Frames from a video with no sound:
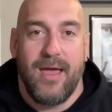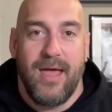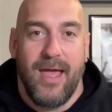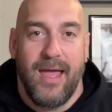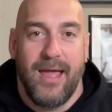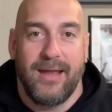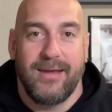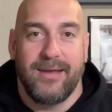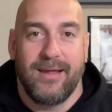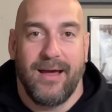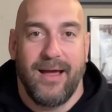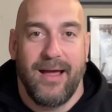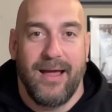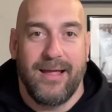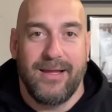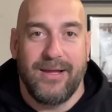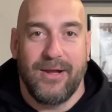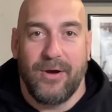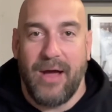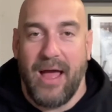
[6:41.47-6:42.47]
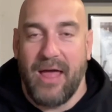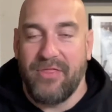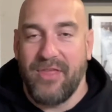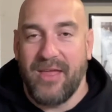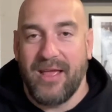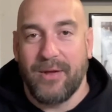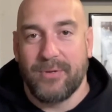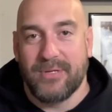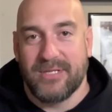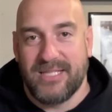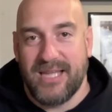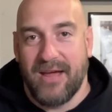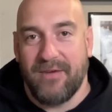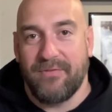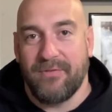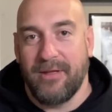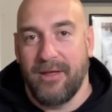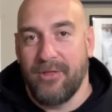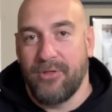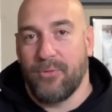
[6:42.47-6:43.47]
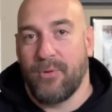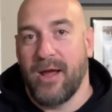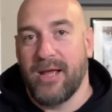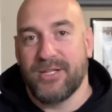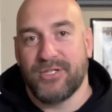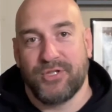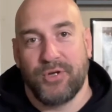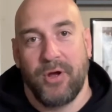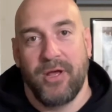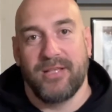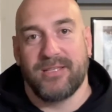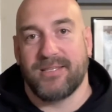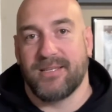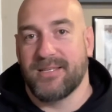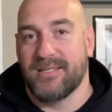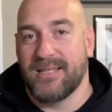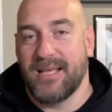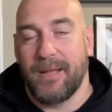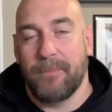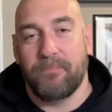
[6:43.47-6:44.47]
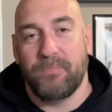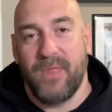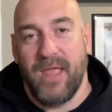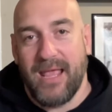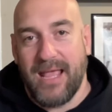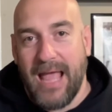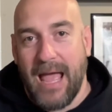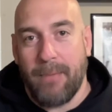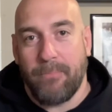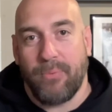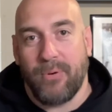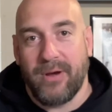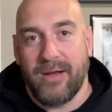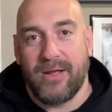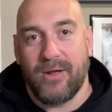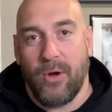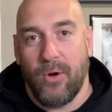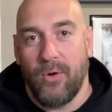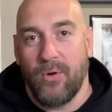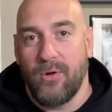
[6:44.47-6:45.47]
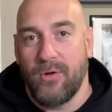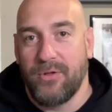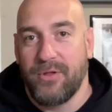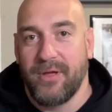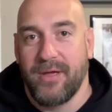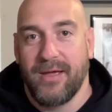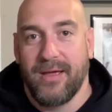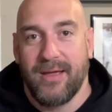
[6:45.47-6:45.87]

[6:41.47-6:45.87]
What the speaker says: And, I think it was definitely the right choice because it got pretty cold.